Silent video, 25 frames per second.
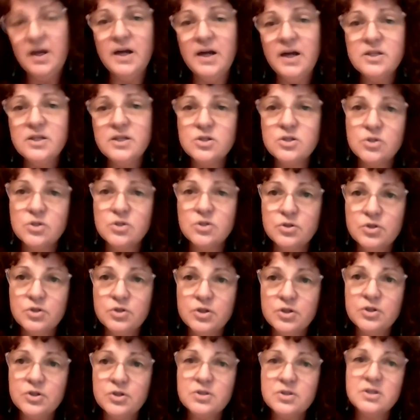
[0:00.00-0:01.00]
I stir
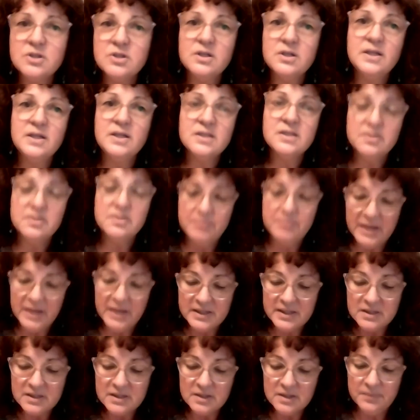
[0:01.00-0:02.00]
dirt into
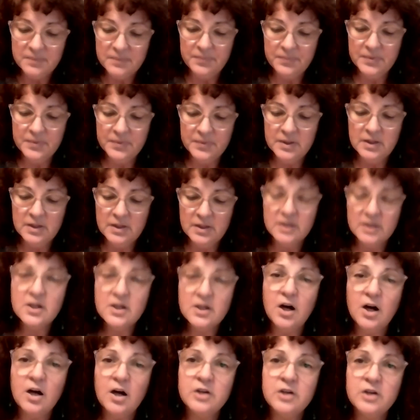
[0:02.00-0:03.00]
mud,
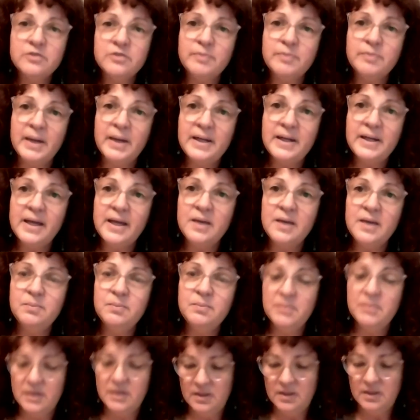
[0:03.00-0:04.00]
carve my
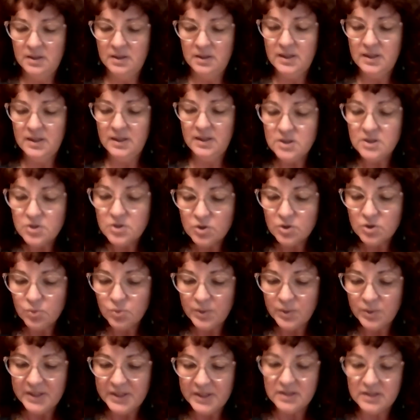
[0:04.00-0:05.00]
name into the
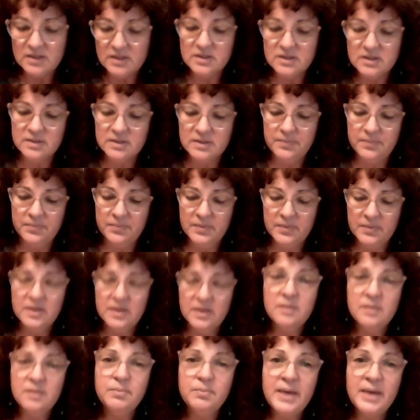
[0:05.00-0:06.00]
wind,
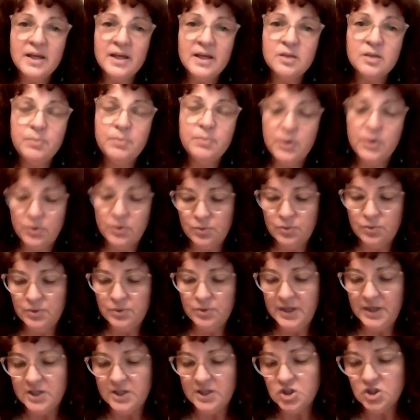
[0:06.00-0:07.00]
bang
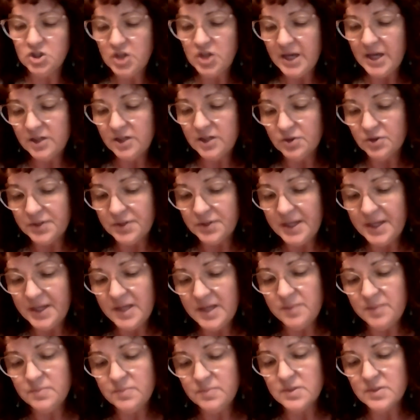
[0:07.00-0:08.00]
bone and jangle
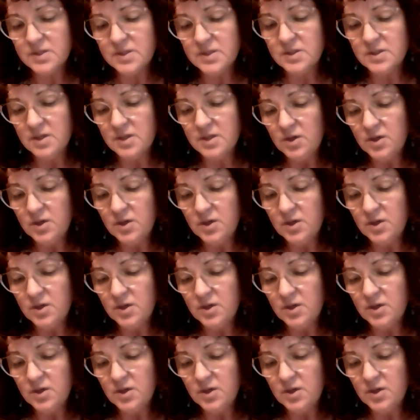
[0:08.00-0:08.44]
names,